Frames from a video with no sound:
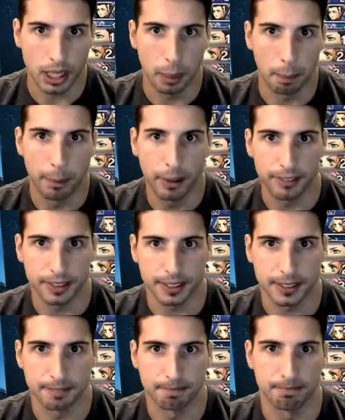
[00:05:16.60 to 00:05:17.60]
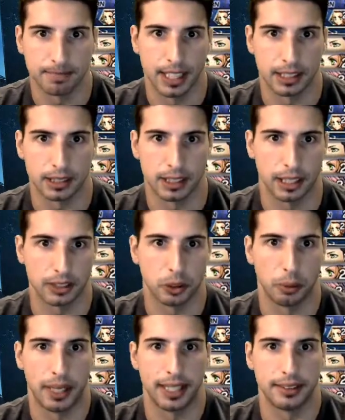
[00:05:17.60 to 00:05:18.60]
Perfect. That's not so
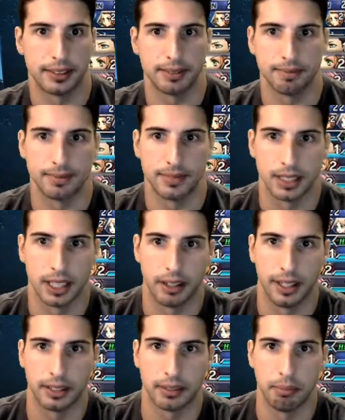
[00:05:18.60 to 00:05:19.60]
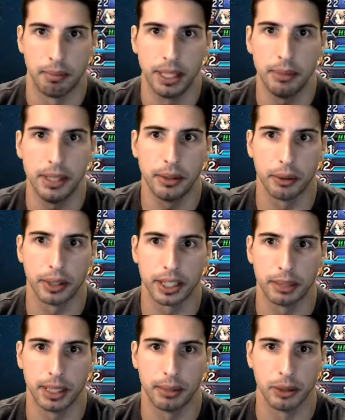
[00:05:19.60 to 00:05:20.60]
bad. Alright, maybe we're gonna
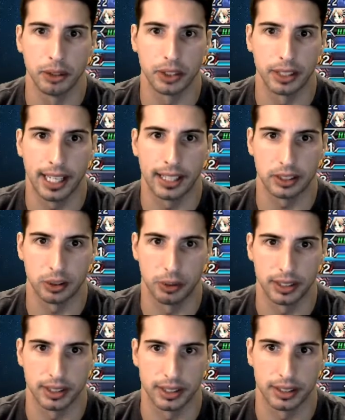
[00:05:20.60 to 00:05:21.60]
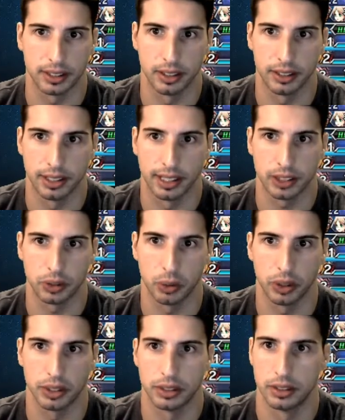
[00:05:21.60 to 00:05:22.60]
be able to cast Quistis on the next
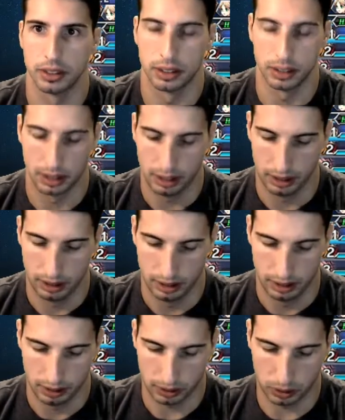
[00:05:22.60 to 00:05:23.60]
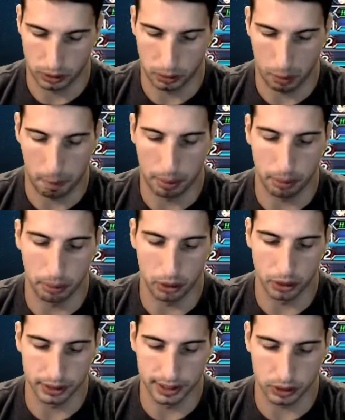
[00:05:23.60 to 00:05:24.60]
one. So, pummel
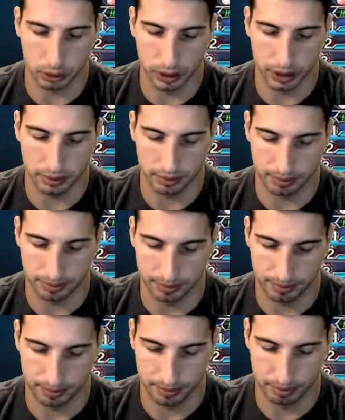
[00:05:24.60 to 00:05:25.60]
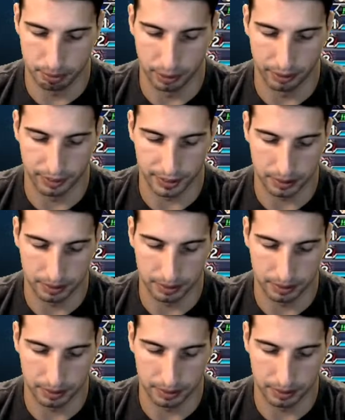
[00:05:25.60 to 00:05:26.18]
on this one. Perfect.